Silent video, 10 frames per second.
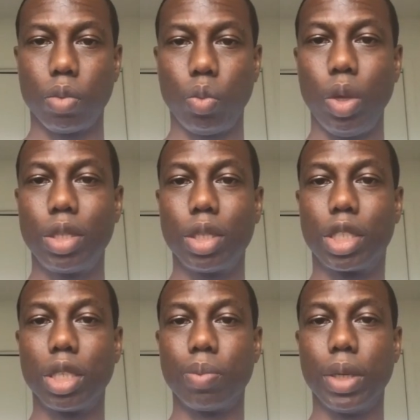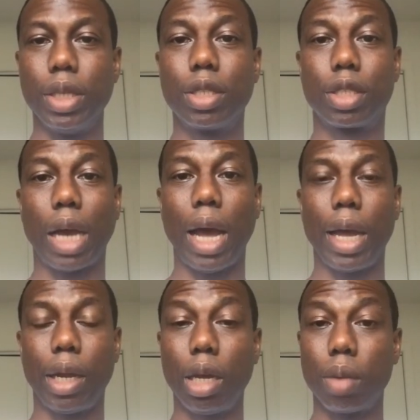Once the ship is
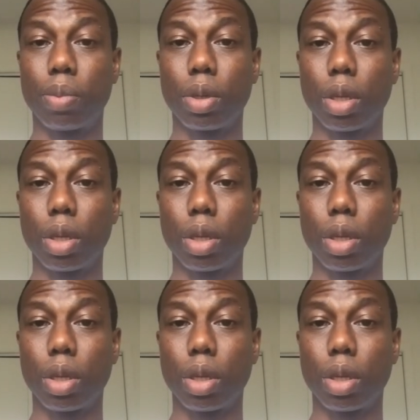tied up,